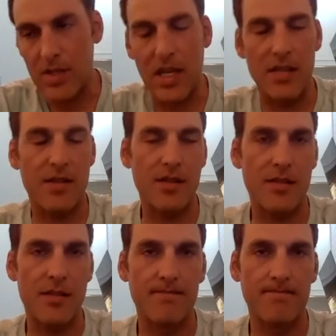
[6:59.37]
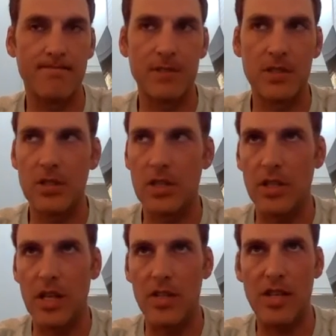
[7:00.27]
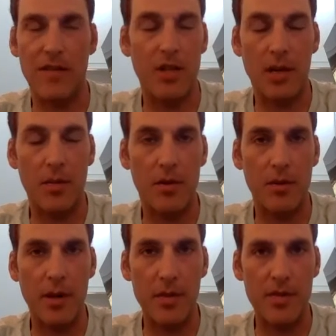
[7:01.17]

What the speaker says: cases, they just have a lump or a bump